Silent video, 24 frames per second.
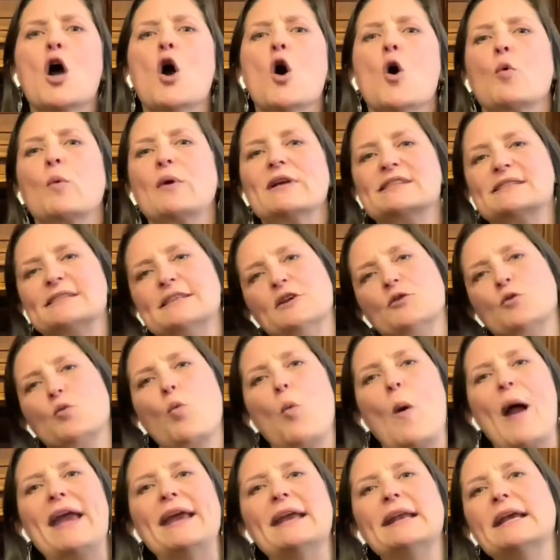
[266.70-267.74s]
We see a
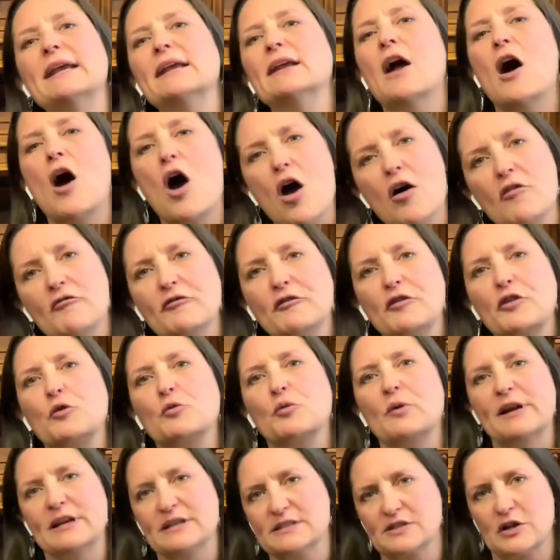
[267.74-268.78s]
waning of the
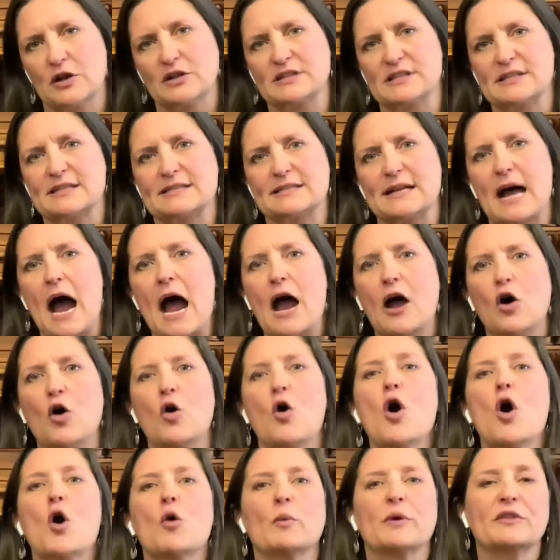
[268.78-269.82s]
Renaissance
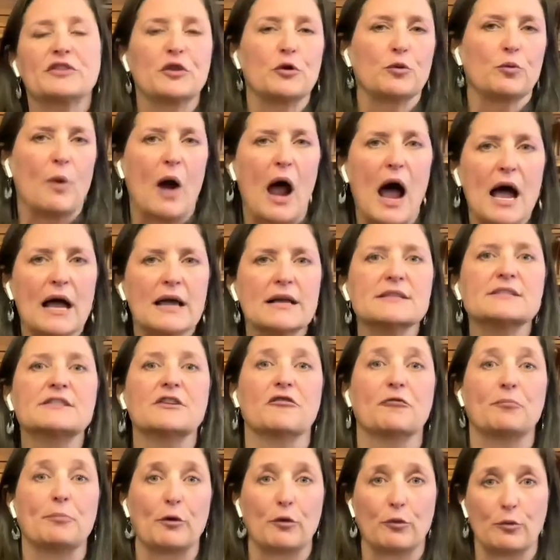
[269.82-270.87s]
style with the rise
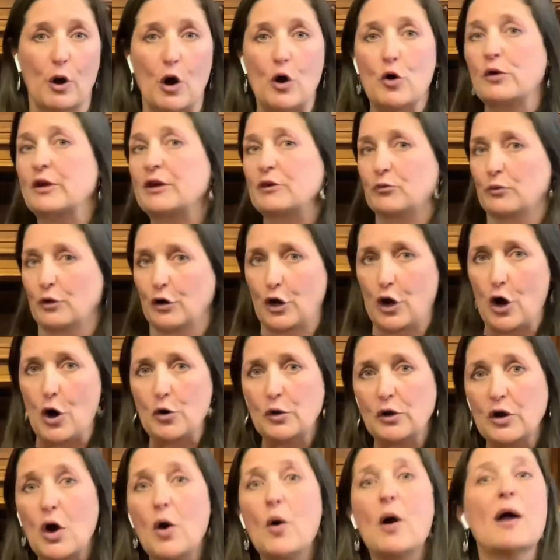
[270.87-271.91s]
of Baroque and
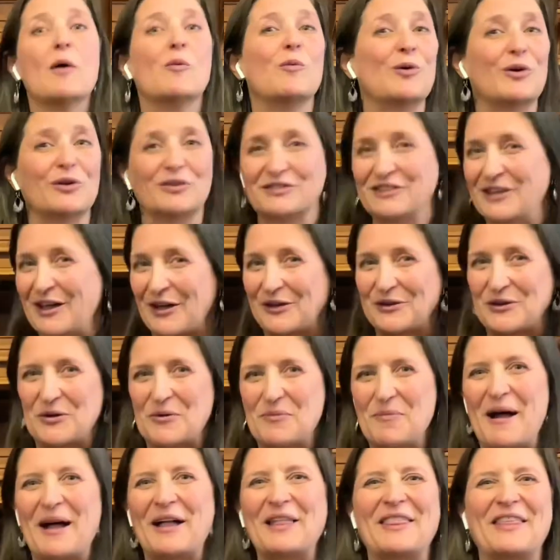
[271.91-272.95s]
Rococo, and we'll tell you
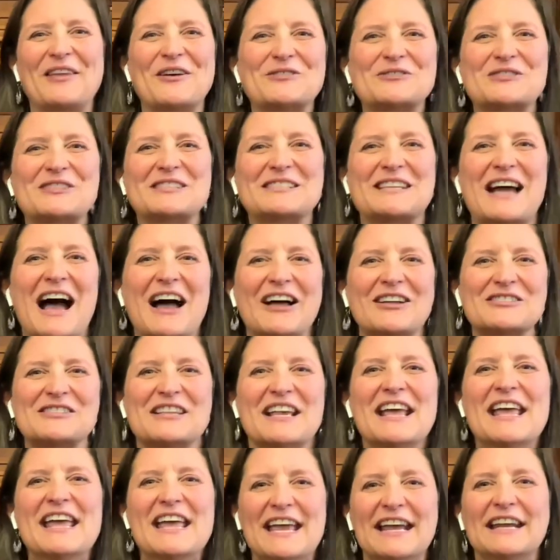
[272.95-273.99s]
about those styles
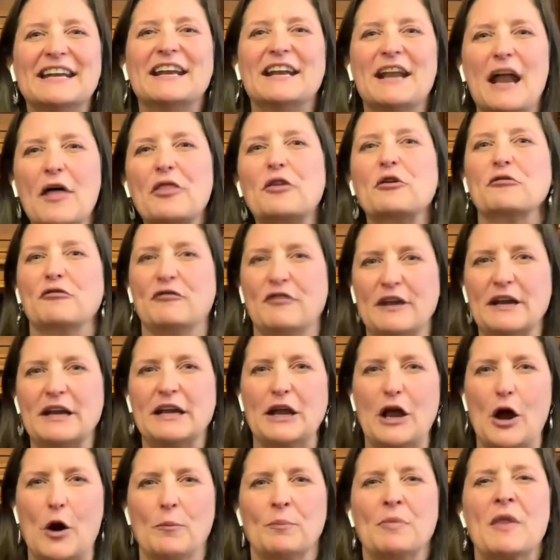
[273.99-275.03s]
in another
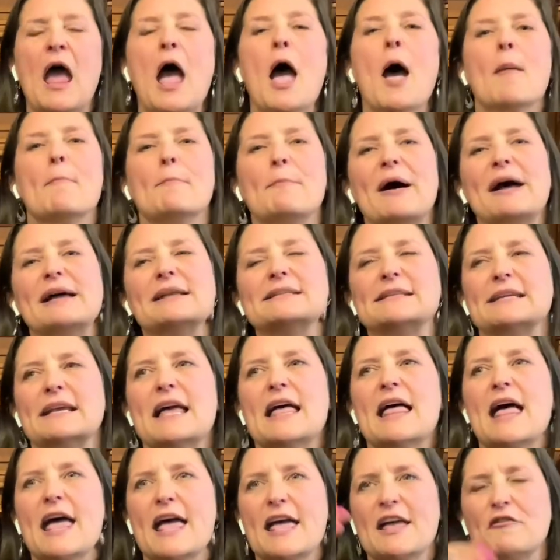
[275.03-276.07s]
video. But
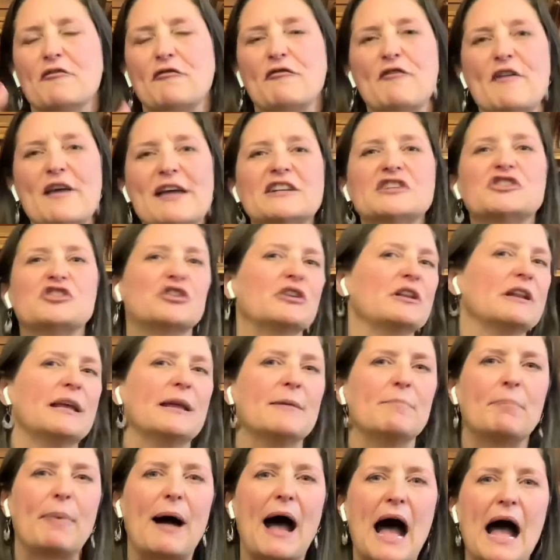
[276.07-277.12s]
eventually,
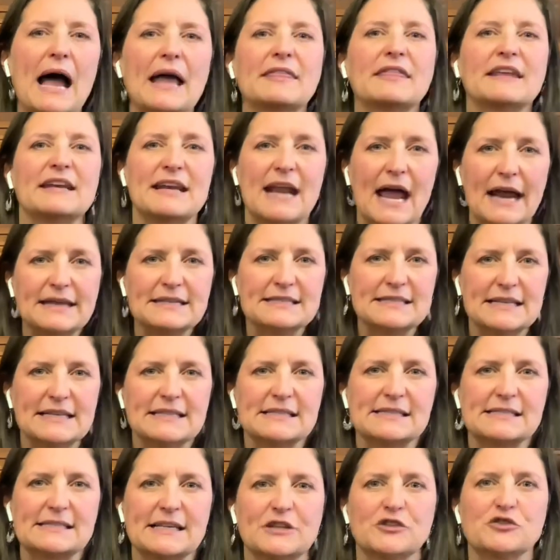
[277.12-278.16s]
by the 19th
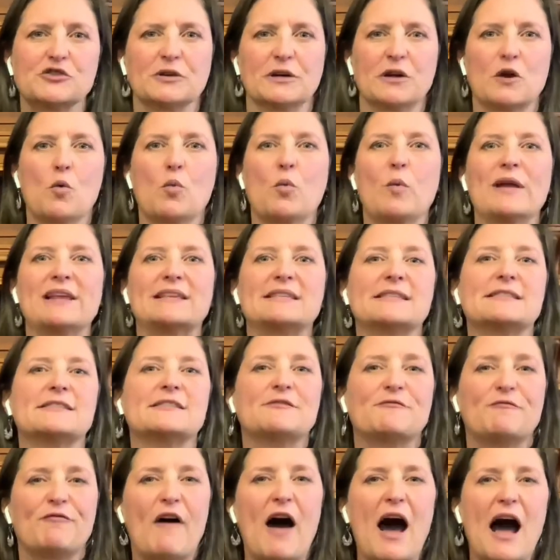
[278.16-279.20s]
century, we
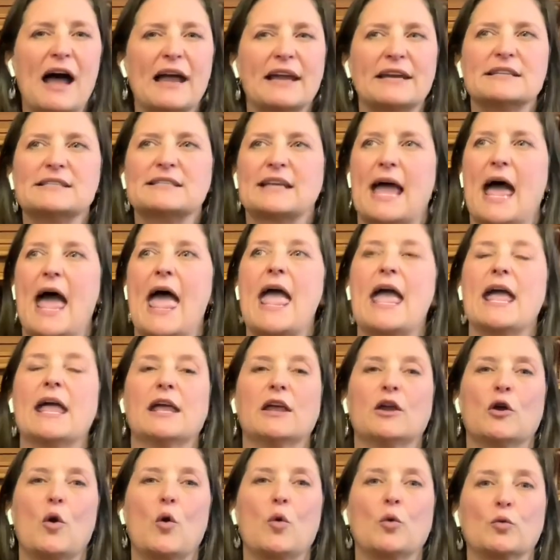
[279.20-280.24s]
find
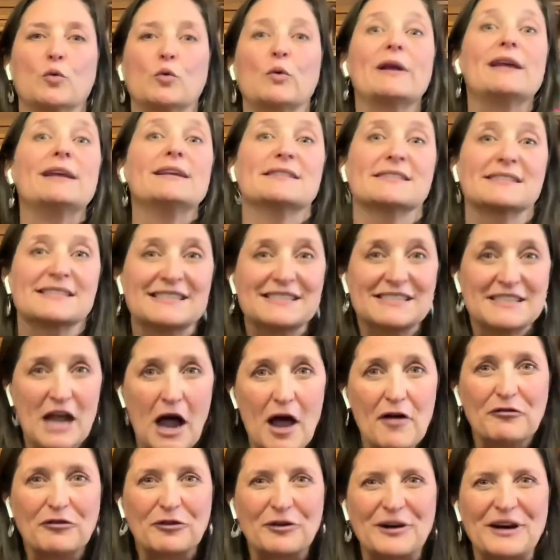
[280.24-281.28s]
a
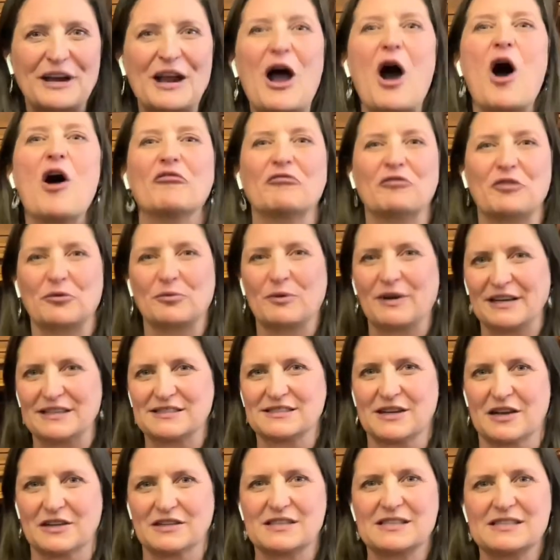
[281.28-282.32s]
rediscovery of the
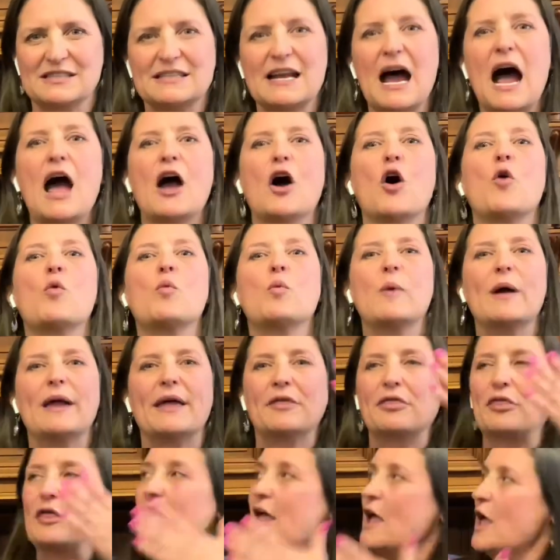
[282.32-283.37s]
Renaissance style
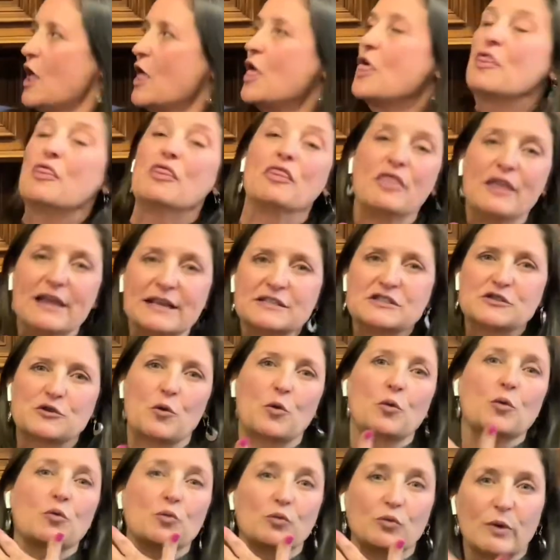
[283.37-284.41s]
with
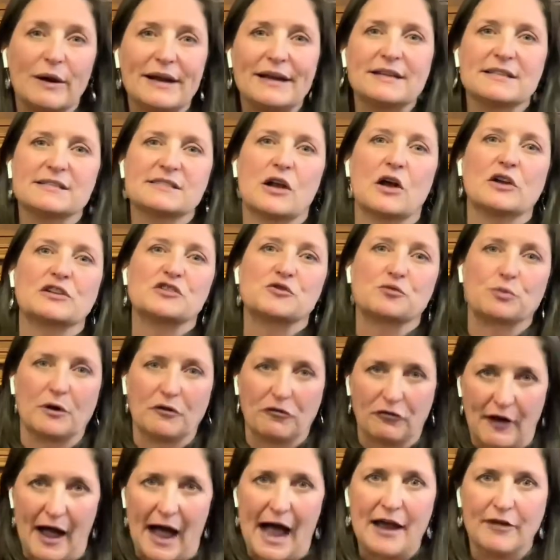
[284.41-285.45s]
this Renaissance
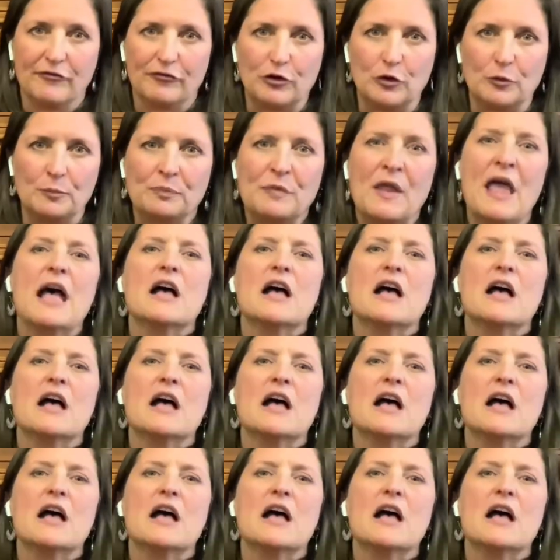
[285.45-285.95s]
revival.